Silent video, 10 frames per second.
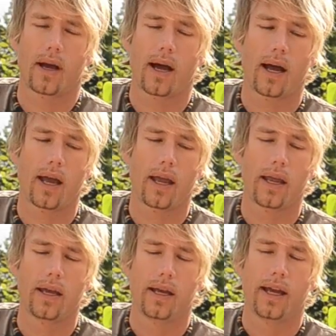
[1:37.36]

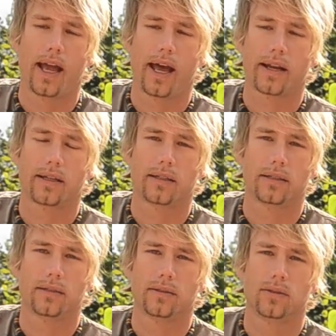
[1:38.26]
I had a
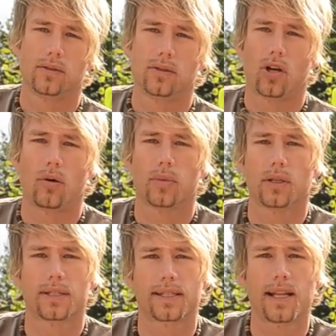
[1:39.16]

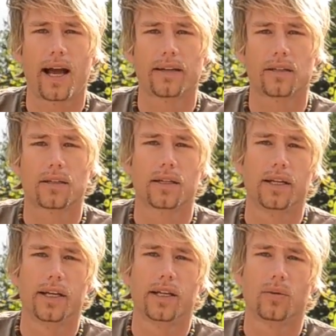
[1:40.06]
normal slider.
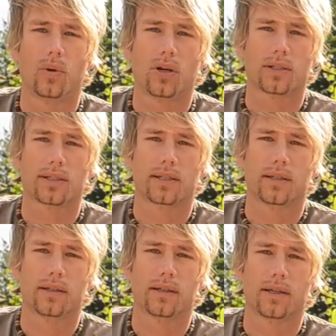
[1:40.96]
It was
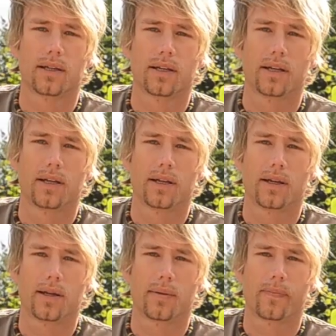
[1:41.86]

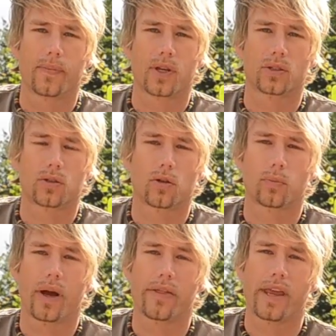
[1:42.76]

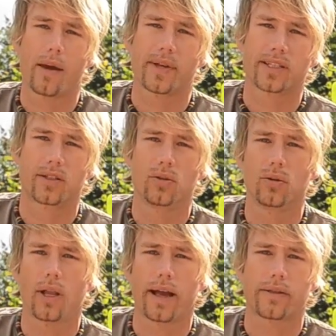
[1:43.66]
controlled by the
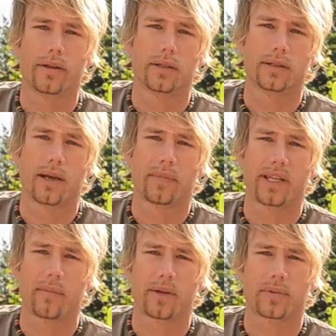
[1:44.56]
MX2, like the
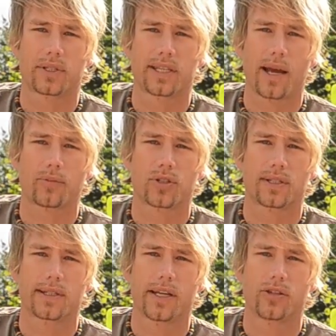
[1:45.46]
dynamic perception
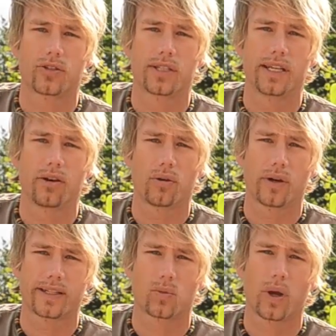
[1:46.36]
stage
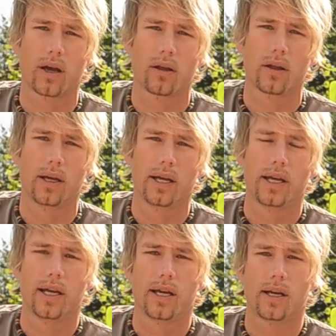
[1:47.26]
0 as well,
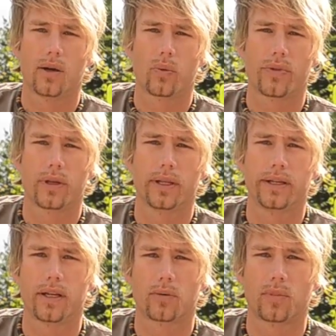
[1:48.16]
with a
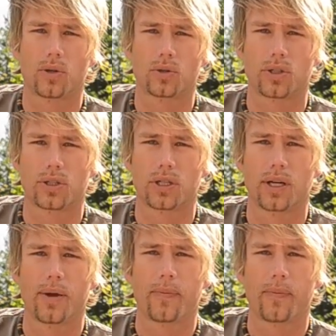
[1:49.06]
linear motor.